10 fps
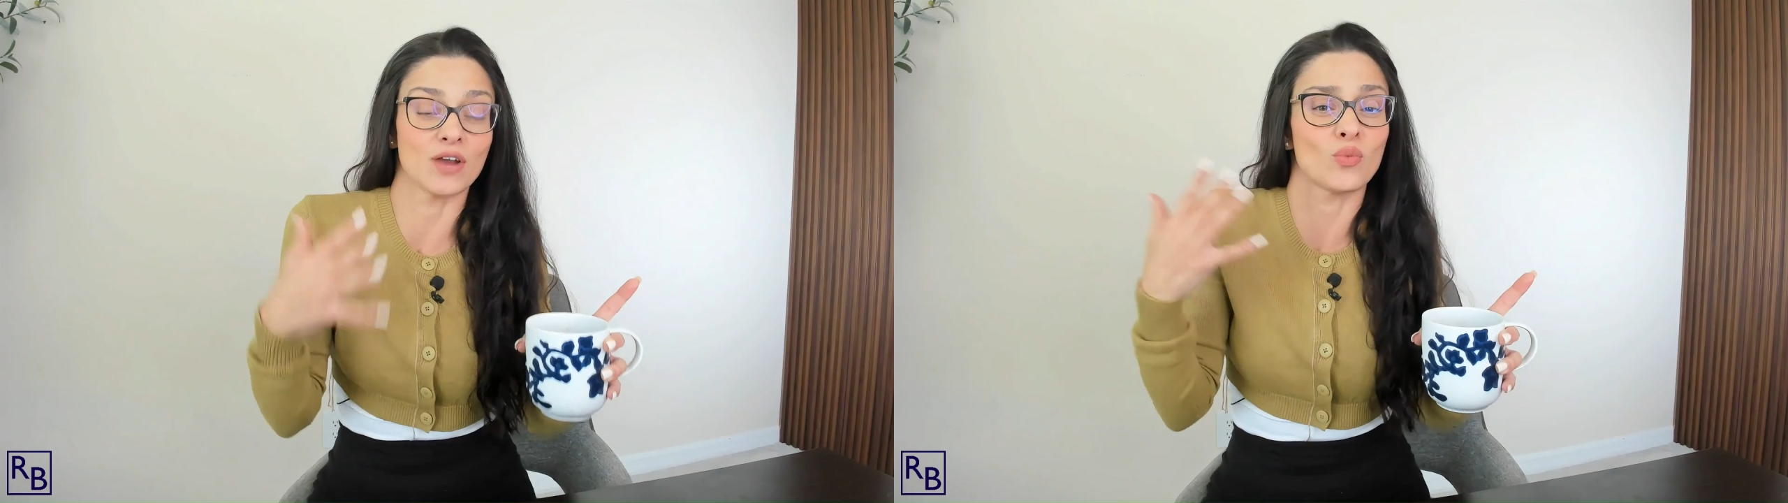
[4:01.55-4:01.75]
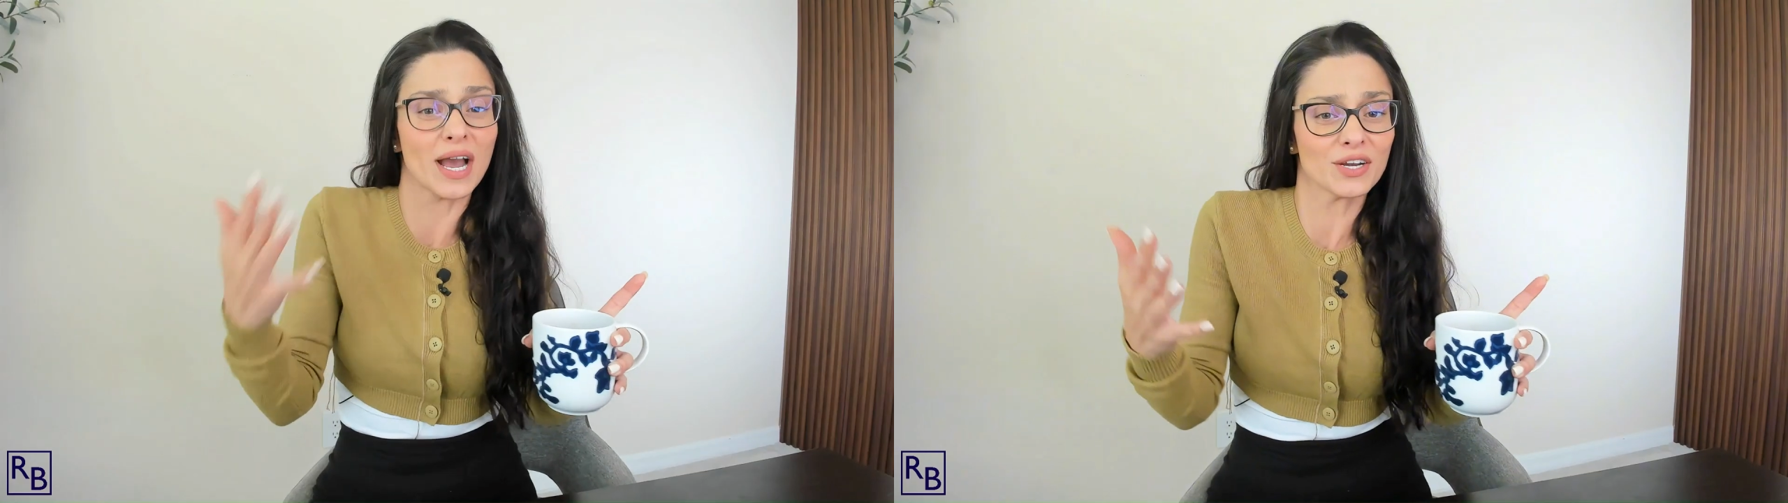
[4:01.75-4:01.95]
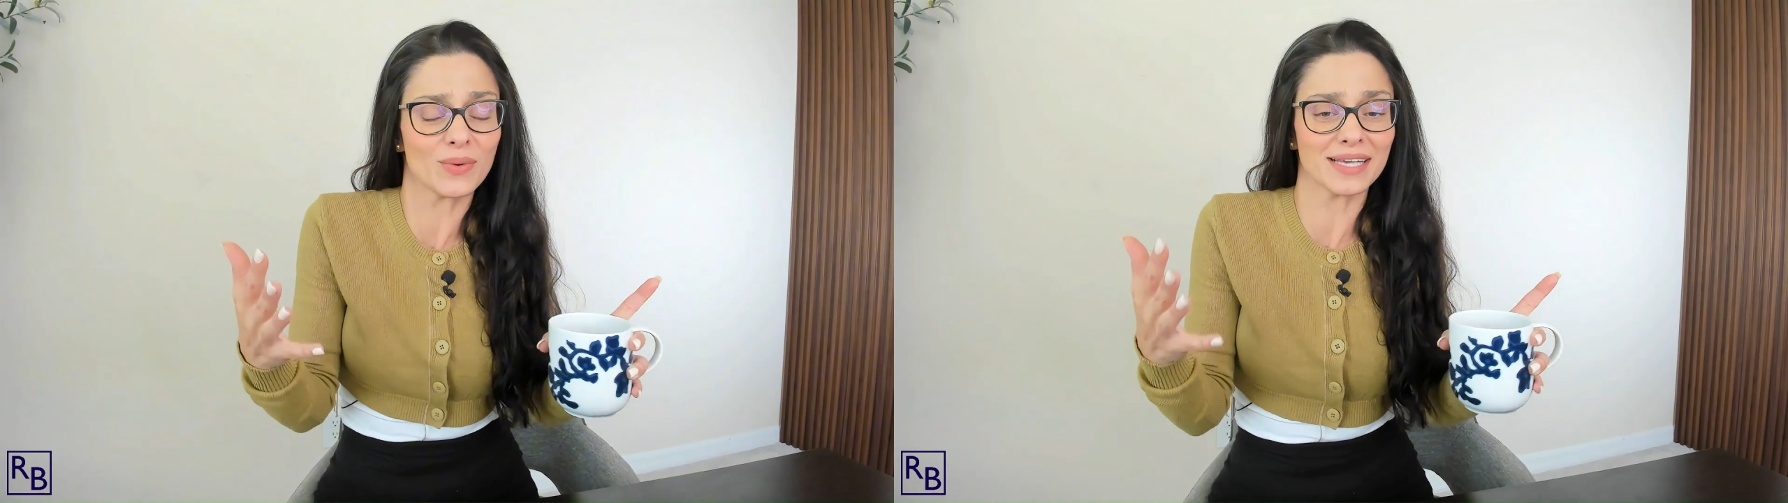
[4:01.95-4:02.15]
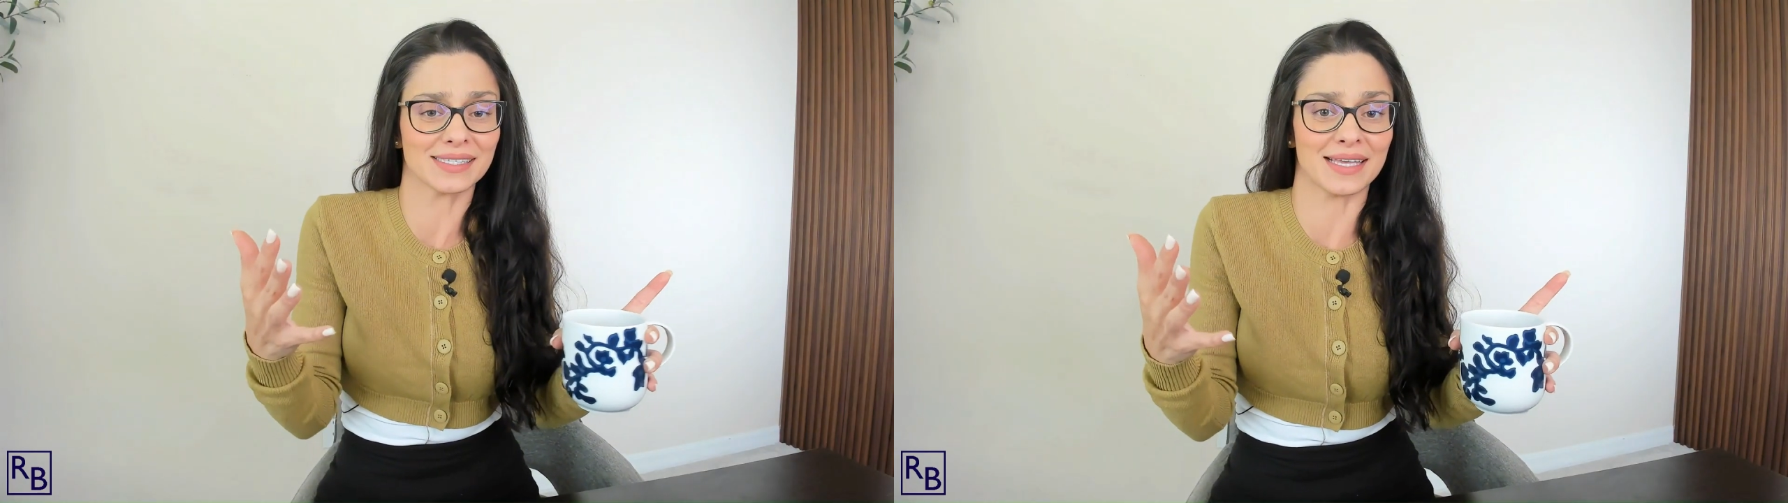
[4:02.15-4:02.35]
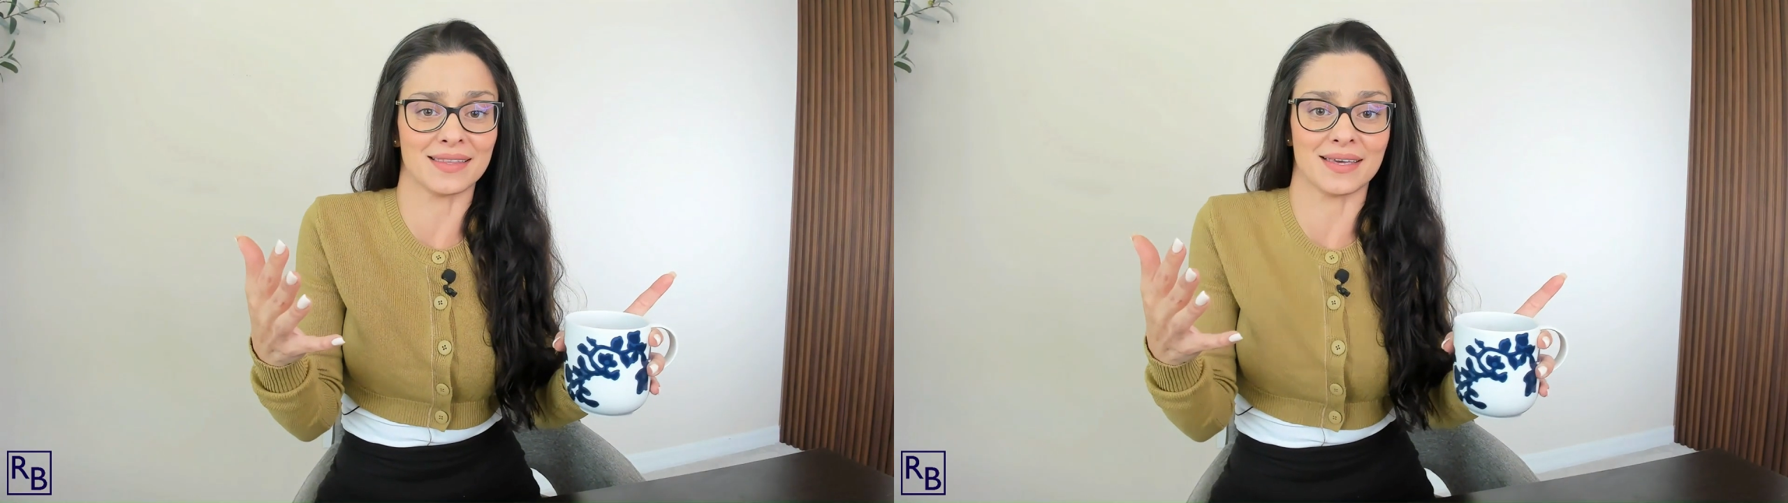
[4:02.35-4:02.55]
And why do I
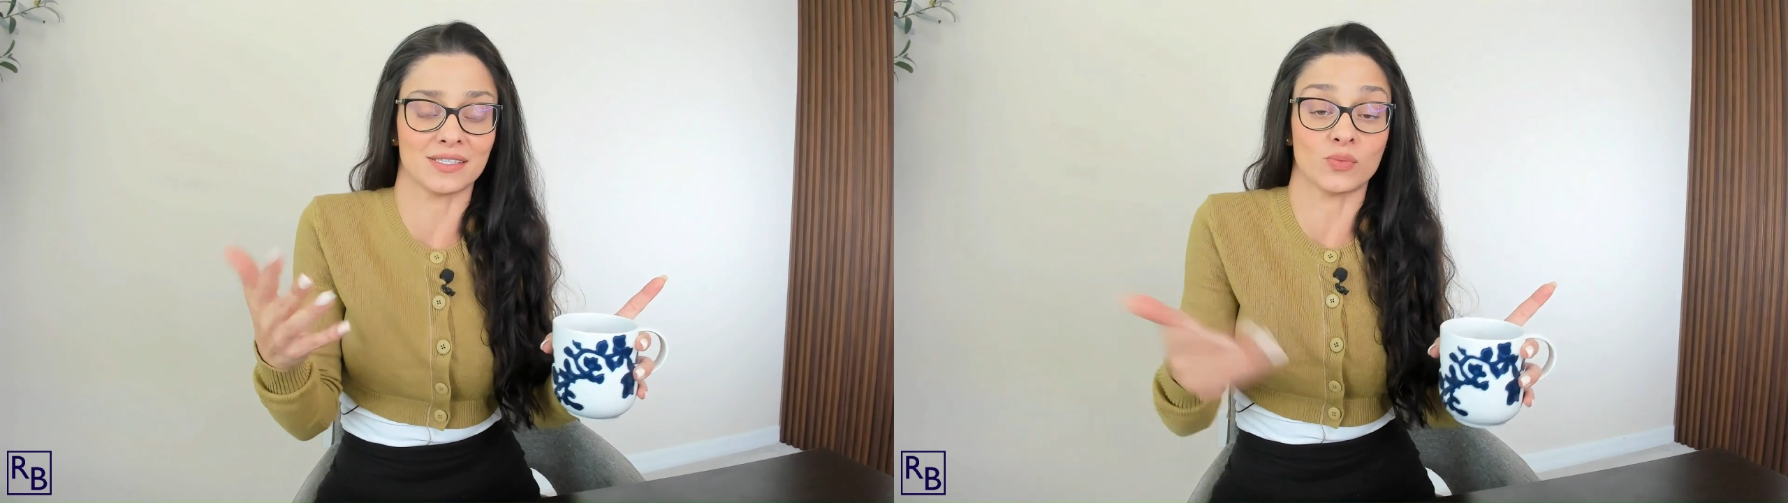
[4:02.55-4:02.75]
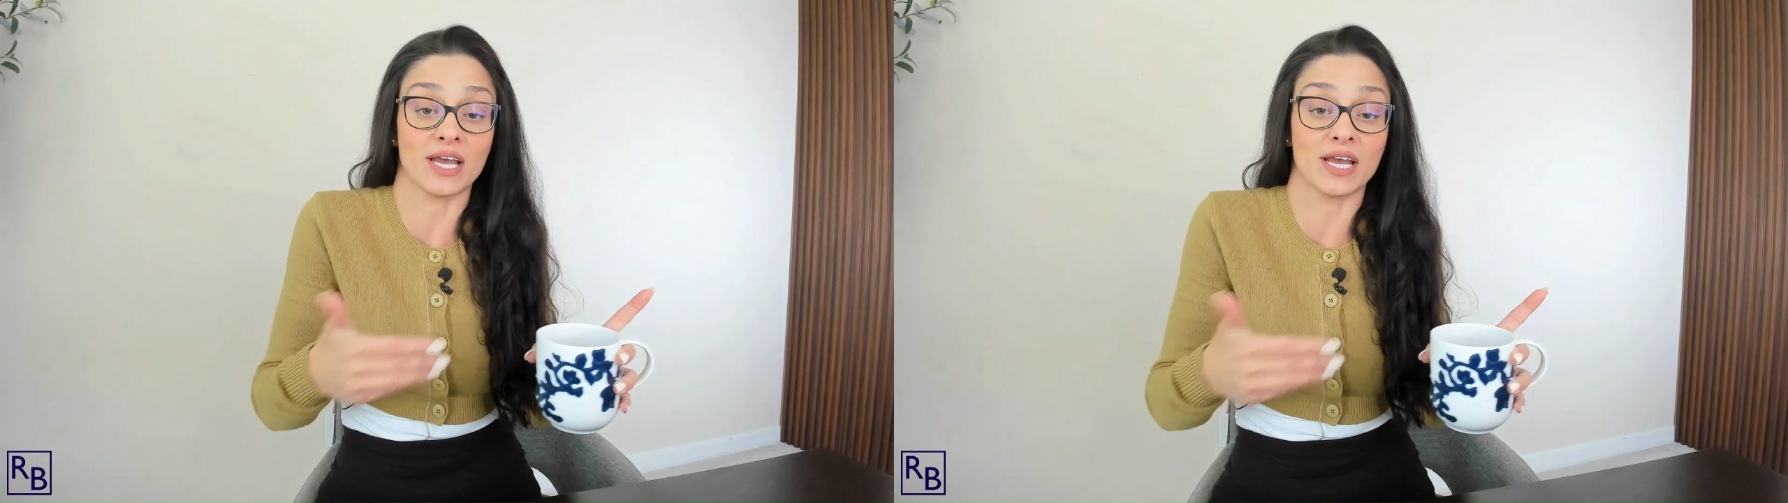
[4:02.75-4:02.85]
say this?